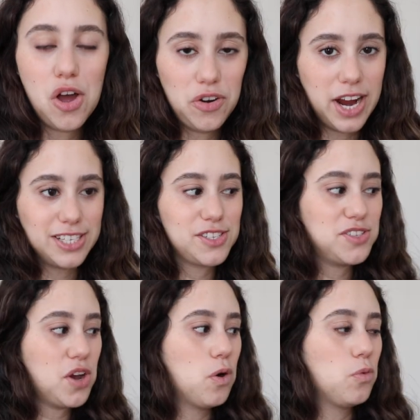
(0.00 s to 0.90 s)
All right,
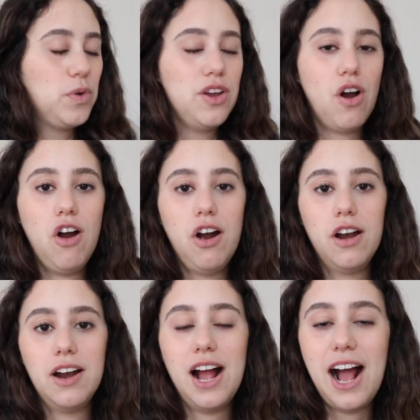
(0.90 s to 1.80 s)
so we
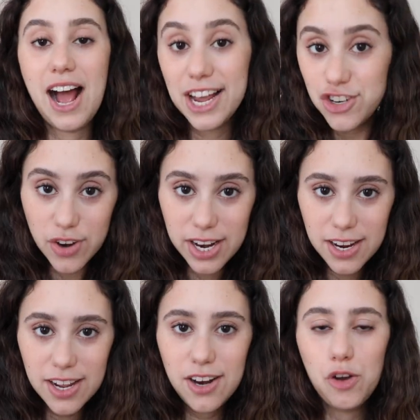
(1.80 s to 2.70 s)
are
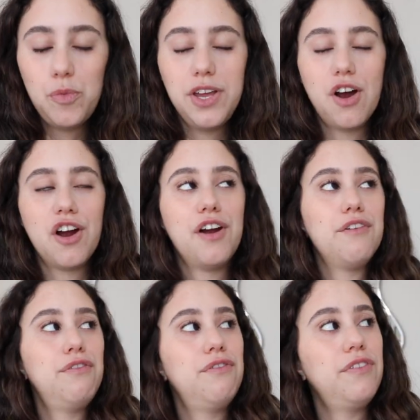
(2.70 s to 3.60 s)
hydrated, we
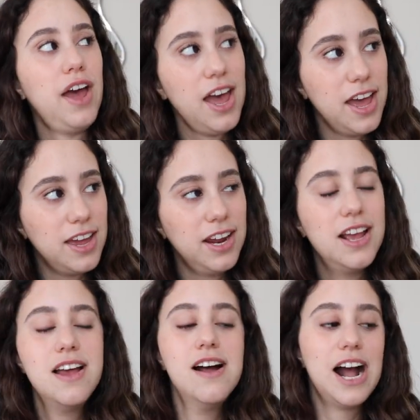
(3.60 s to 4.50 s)
are fed.
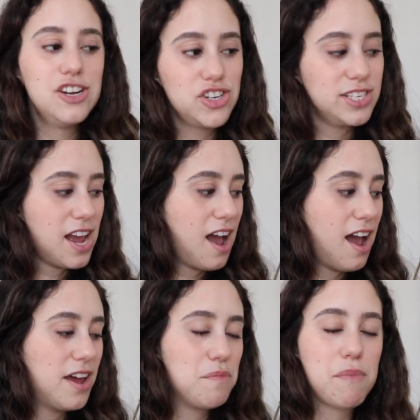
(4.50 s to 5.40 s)
I just
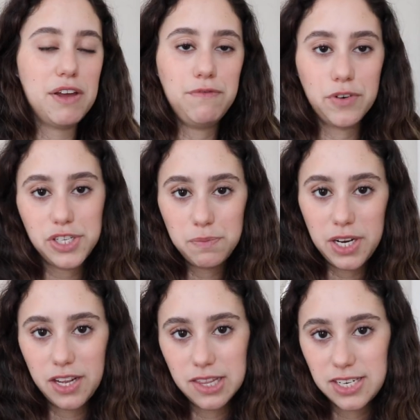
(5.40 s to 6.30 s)
had my first
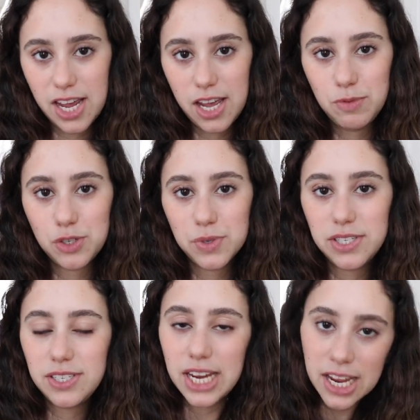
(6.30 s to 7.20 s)
meeting of the day, which was
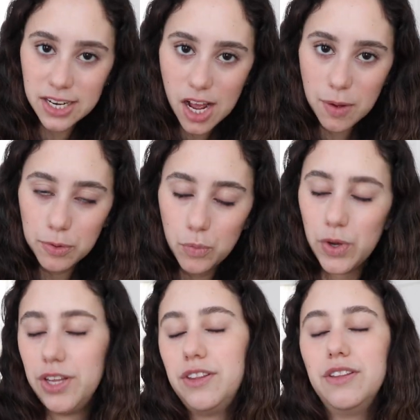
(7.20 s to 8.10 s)
stand up
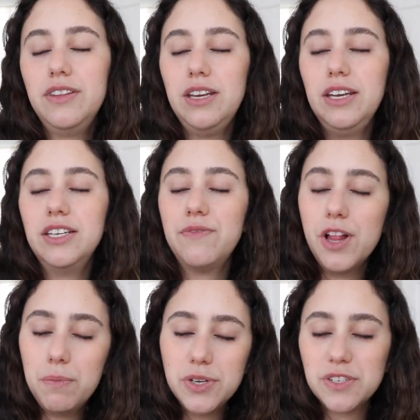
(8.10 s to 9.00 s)
with the
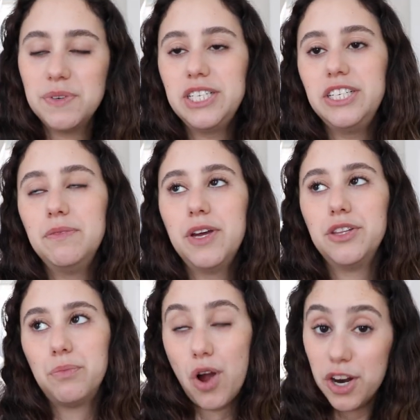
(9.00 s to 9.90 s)
developers on my team
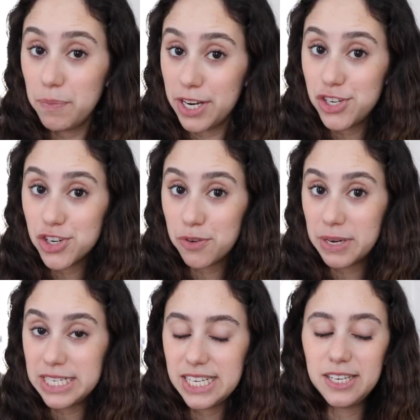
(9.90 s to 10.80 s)
and the product manager on
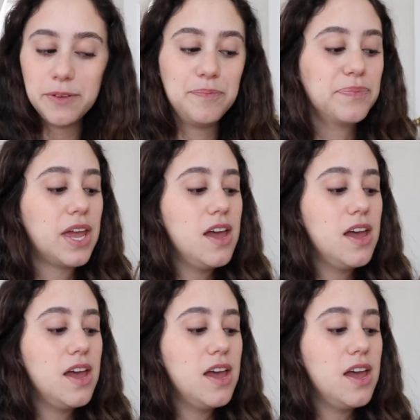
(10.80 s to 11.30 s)
my team.